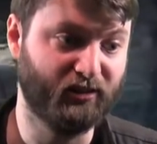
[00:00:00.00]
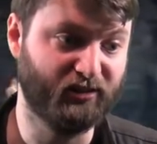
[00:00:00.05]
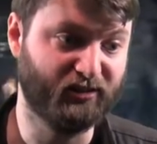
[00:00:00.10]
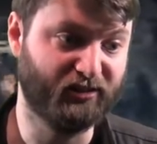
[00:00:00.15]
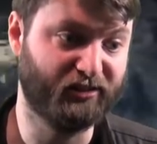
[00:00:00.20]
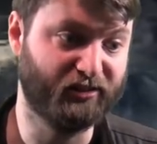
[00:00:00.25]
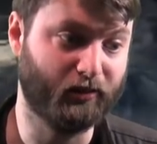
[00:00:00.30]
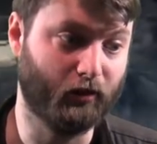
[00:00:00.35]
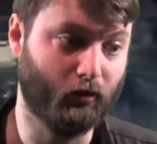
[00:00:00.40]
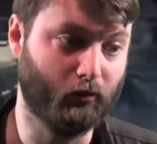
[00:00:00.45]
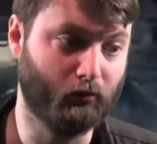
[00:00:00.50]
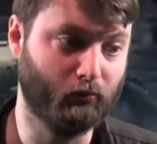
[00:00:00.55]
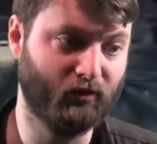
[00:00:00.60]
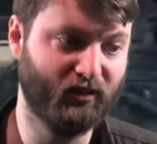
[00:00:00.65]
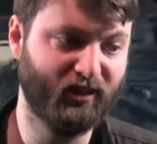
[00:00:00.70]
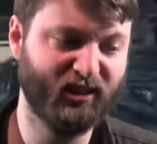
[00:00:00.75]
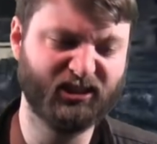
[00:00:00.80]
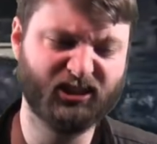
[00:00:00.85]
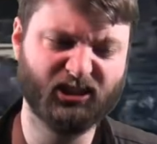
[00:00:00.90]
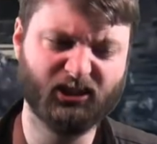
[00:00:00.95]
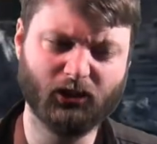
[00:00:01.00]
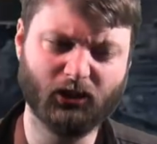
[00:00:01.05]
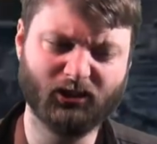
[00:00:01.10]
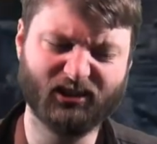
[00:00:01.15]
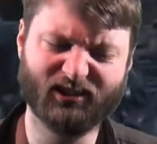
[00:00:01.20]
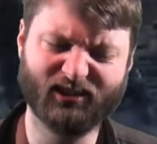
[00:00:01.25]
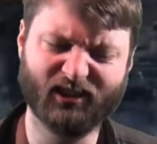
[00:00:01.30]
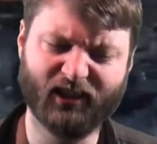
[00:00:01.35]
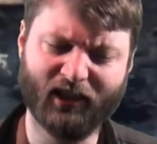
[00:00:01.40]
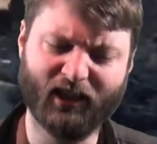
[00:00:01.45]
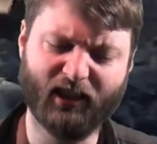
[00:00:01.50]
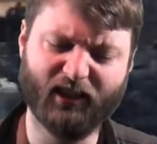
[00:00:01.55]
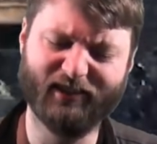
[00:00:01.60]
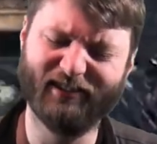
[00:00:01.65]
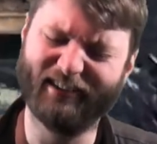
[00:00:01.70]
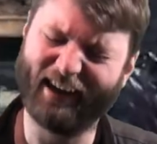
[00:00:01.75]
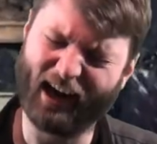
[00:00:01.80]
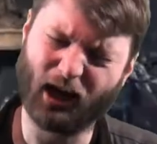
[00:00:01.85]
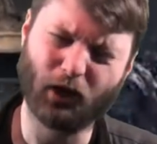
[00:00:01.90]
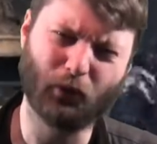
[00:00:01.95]
so let's just
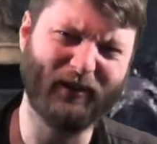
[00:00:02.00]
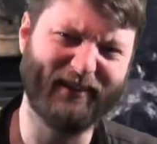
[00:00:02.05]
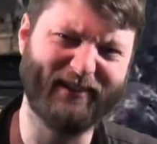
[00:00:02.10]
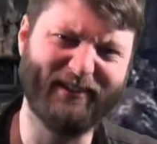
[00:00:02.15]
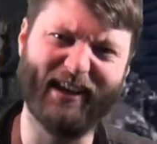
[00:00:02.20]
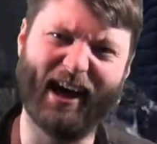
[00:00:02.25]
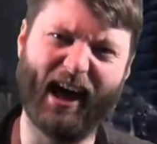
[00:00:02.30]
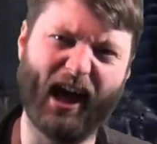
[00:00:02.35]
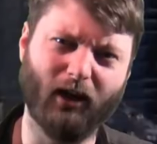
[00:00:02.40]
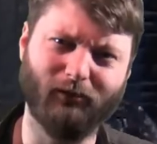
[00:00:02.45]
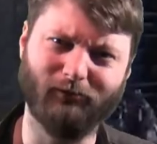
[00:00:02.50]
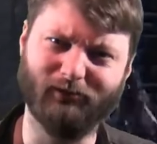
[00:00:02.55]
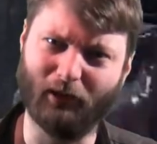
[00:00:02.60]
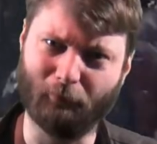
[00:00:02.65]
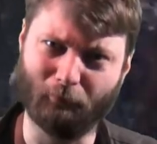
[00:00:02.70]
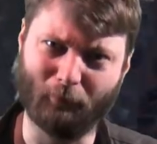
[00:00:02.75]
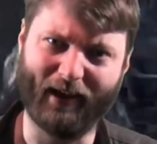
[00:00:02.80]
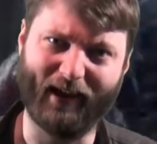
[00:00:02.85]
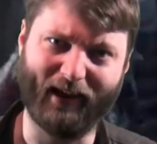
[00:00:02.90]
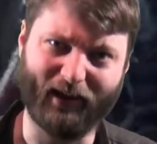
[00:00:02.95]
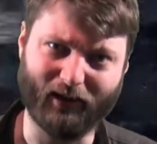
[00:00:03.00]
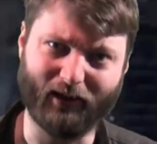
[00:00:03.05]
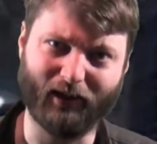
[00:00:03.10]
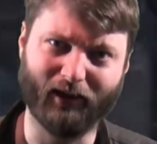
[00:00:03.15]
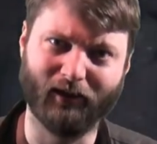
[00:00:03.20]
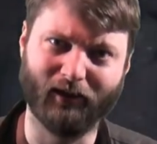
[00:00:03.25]
narrow it down a peg,